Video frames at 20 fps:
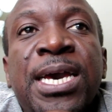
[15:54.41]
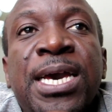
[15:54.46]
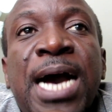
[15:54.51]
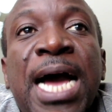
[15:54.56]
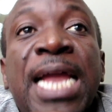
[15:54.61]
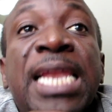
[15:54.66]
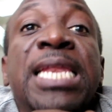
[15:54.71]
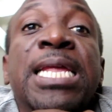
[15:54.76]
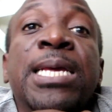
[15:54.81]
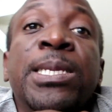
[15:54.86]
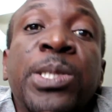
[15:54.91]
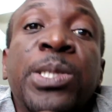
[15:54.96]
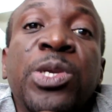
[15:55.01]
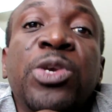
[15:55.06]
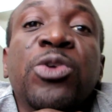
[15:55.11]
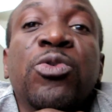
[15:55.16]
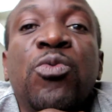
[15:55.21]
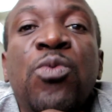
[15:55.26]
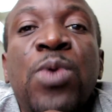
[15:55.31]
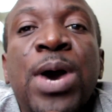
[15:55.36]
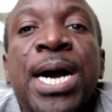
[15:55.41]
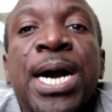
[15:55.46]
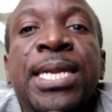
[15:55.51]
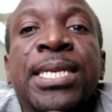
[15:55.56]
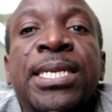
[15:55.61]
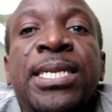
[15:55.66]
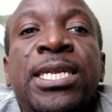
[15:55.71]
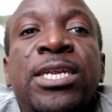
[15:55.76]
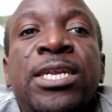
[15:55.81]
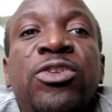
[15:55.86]
unless you
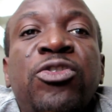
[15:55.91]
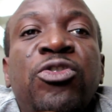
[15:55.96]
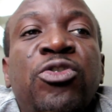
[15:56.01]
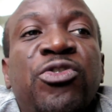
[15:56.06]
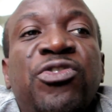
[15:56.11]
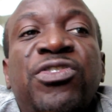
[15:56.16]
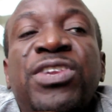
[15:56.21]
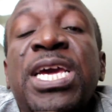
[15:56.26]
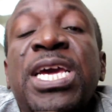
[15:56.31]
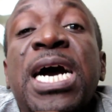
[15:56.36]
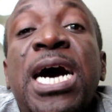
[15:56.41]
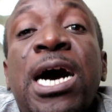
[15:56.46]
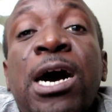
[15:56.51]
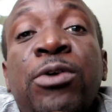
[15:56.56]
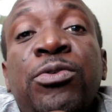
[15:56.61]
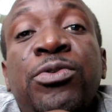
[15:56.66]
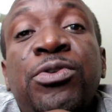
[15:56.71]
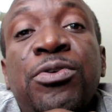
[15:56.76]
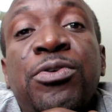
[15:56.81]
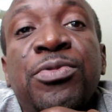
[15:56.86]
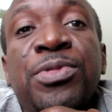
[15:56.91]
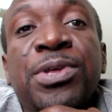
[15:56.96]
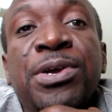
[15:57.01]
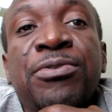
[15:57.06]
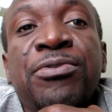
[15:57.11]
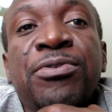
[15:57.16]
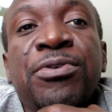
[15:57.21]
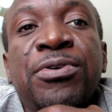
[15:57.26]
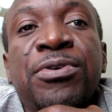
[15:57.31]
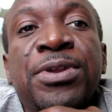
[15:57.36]
want to stay out on the
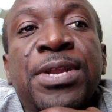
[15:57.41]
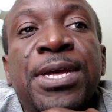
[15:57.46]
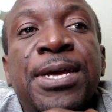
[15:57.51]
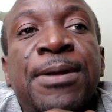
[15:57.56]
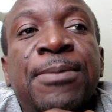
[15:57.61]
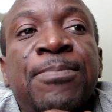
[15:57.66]
road.